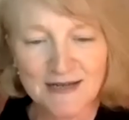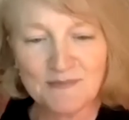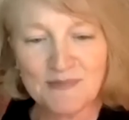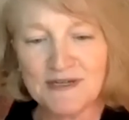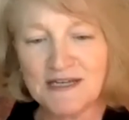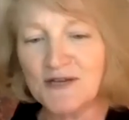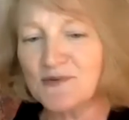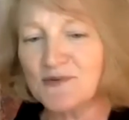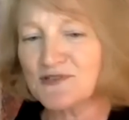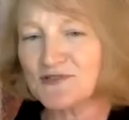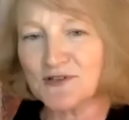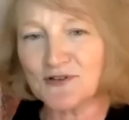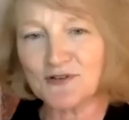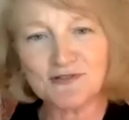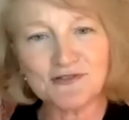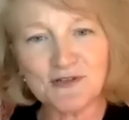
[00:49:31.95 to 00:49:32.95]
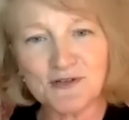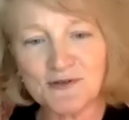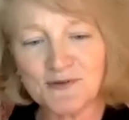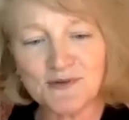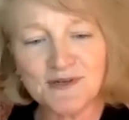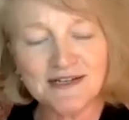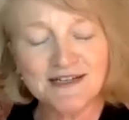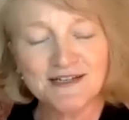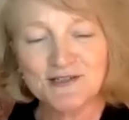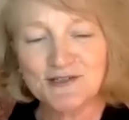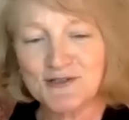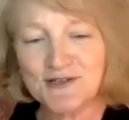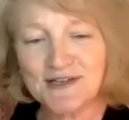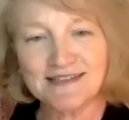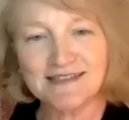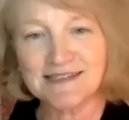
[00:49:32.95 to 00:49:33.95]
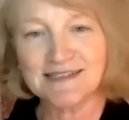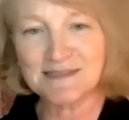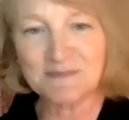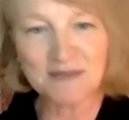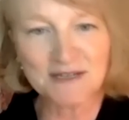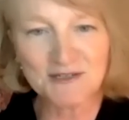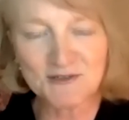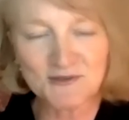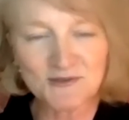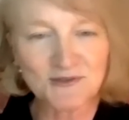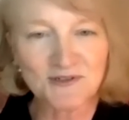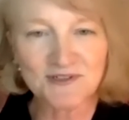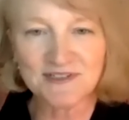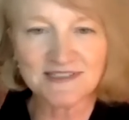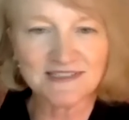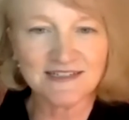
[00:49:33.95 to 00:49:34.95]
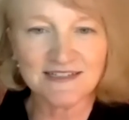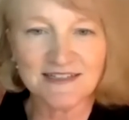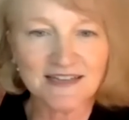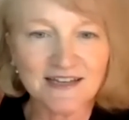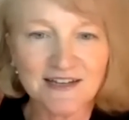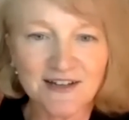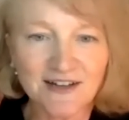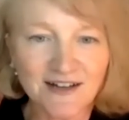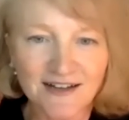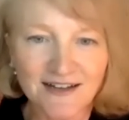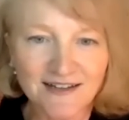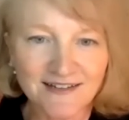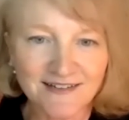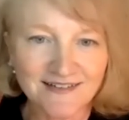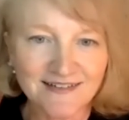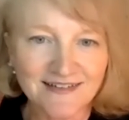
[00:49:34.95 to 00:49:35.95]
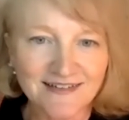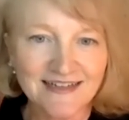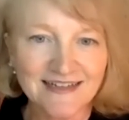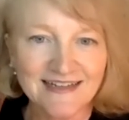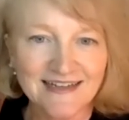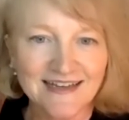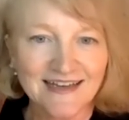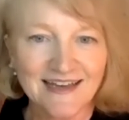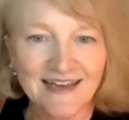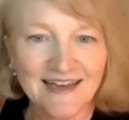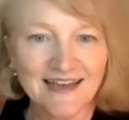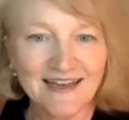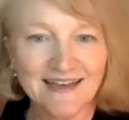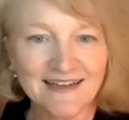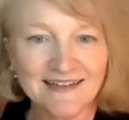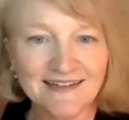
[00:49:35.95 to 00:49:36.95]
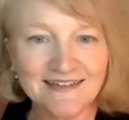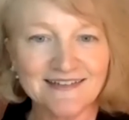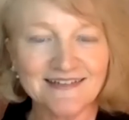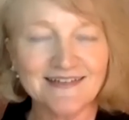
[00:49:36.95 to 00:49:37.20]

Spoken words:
but he was also took as his mentor Thich Nhat Hanh and